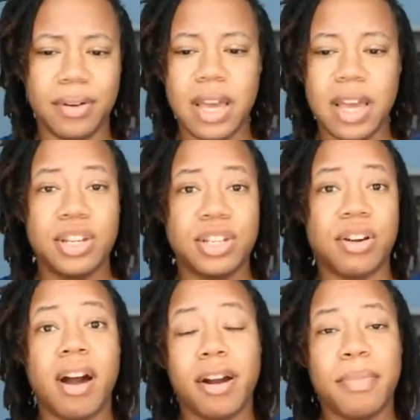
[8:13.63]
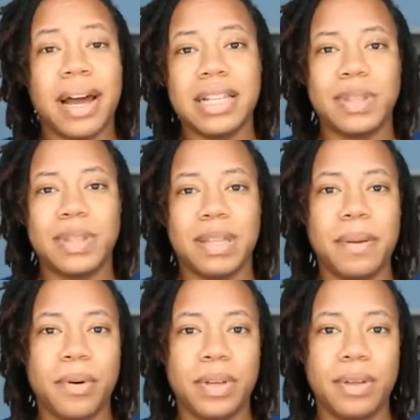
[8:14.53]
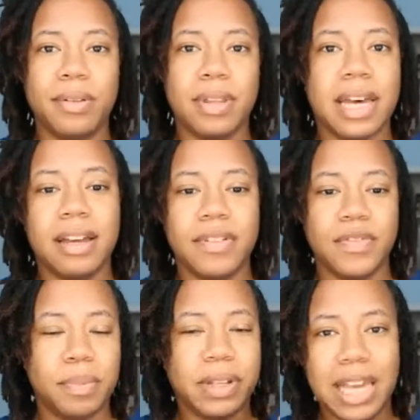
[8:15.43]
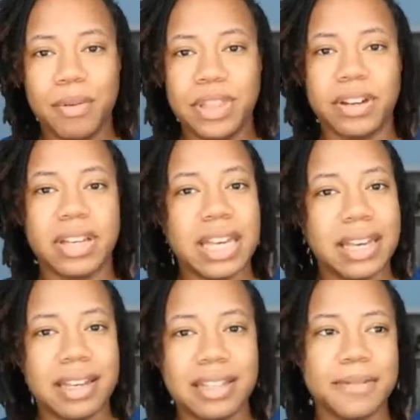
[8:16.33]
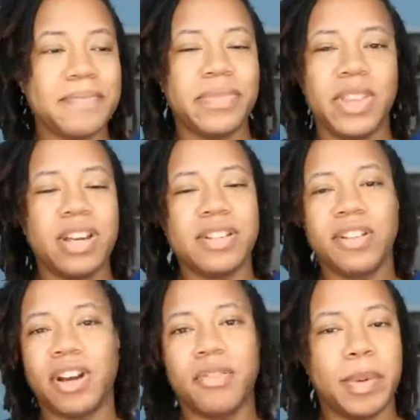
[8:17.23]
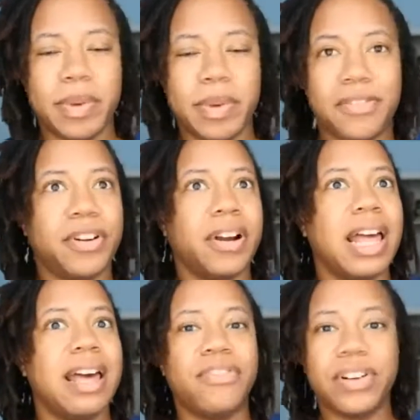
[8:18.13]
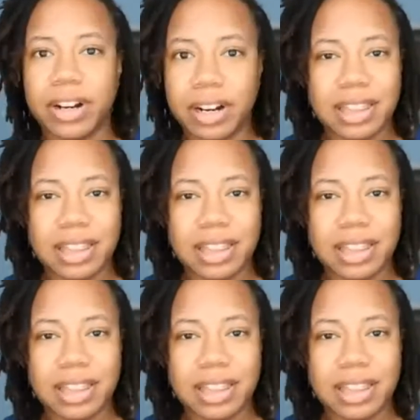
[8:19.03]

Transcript: stronger bonds with the people you love. If you're playing with your kids are going to remember that forever.